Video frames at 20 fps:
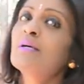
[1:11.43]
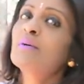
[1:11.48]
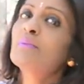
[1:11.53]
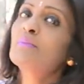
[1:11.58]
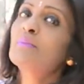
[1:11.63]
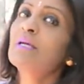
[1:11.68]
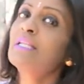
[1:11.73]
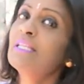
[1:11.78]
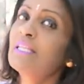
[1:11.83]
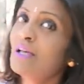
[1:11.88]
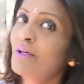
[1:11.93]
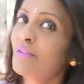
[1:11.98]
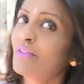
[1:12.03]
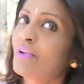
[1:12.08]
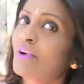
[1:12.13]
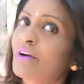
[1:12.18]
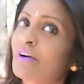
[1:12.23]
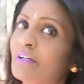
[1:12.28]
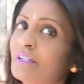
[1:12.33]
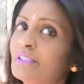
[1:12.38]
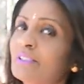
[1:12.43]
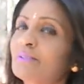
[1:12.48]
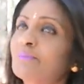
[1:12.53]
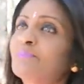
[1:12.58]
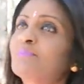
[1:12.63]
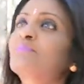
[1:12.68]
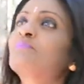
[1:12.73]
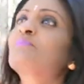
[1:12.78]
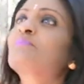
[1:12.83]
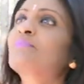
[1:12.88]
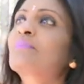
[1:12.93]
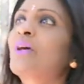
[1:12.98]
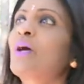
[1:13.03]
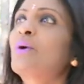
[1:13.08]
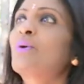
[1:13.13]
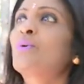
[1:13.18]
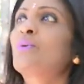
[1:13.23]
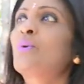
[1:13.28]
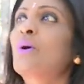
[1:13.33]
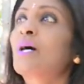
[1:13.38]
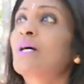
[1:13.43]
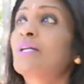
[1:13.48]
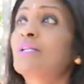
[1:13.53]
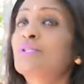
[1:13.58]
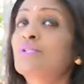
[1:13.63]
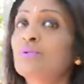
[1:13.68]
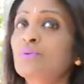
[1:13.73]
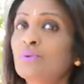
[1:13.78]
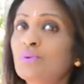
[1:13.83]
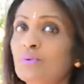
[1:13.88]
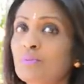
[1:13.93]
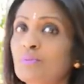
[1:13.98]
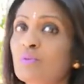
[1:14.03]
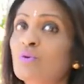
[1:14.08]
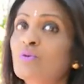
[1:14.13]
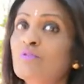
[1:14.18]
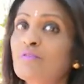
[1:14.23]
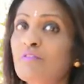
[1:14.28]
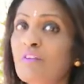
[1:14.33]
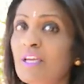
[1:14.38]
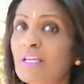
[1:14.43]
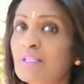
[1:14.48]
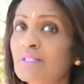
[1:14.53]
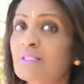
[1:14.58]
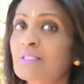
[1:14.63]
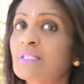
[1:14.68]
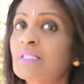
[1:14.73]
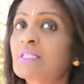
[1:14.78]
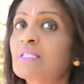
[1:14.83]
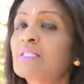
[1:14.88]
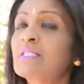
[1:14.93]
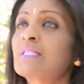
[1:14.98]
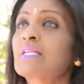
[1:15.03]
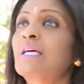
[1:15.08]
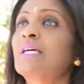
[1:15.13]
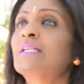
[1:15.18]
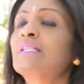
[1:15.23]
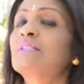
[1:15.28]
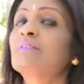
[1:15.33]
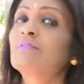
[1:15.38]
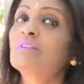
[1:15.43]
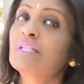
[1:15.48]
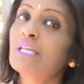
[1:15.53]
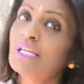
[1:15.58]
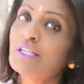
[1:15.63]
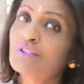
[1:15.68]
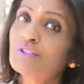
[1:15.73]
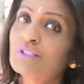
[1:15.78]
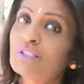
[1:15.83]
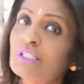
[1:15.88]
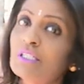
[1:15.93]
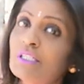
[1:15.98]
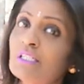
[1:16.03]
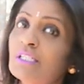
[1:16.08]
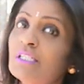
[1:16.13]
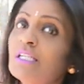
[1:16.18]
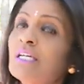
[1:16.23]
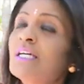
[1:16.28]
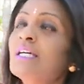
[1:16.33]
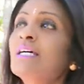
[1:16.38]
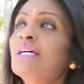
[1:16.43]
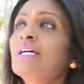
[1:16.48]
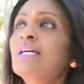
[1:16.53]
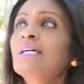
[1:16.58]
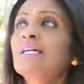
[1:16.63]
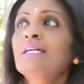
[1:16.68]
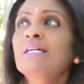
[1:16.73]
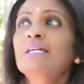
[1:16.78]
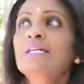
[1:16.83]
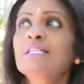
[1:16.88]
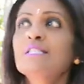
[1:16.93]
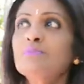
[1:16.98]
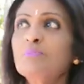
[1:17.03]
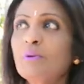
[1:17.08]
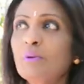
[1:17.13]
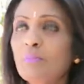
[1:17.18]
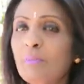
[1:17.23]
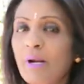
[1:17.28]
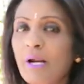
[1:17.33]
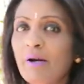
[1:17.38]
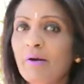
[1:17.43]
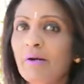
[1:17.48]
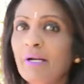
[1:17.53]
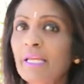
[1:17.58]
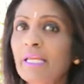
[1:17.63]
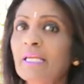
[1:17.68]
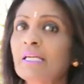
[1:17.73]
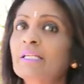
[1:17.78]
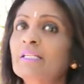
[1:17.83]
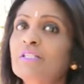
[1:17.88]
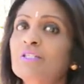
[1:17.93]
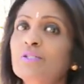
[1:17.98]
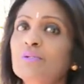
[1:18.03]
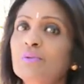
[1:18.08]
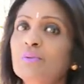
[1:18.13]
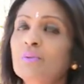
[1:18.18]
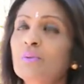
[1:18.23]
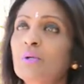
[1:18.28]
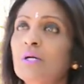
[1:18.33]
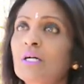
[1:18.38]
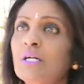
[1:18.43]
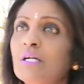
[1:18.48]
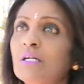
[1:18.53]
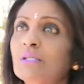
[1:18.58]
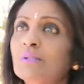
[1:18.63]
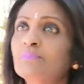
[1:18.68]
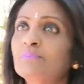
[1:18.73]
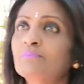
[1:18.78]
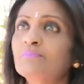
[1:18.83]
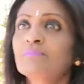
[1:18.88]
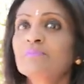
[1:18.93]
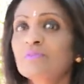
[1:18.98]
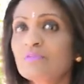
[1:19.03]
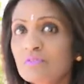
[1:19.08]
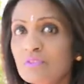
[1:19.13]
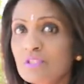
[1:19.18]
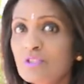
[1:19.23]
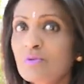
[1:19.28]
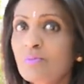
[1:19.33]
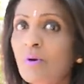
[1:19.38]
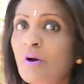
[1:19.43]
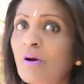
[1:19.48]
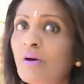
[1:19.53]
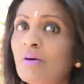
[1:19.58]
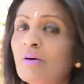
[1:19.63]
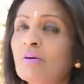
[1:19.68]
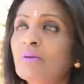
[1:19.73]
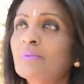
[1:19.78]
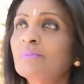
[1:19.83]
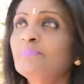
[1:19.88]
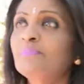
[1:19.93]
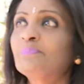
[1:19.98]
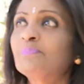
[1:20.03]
many out there who are into moon phases and divination is preparing to for tomorrow.